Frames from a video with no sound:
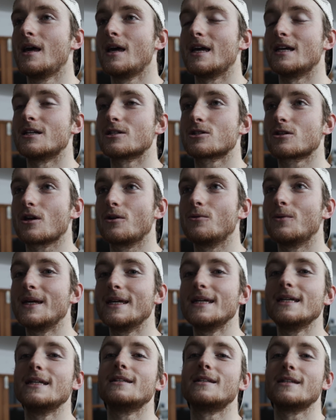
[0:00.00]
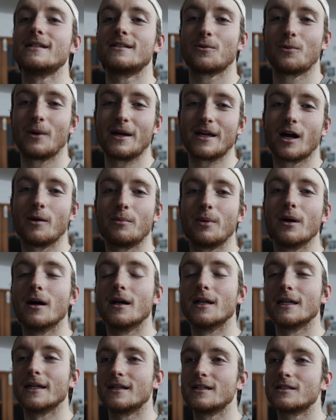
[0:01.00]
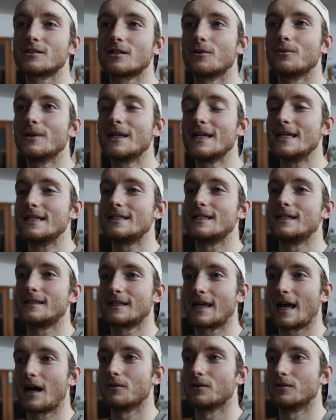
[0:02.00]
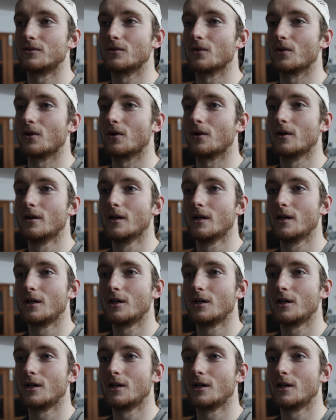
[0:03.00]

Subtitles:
it's so easy to wake up early and it's so easy to get out the door.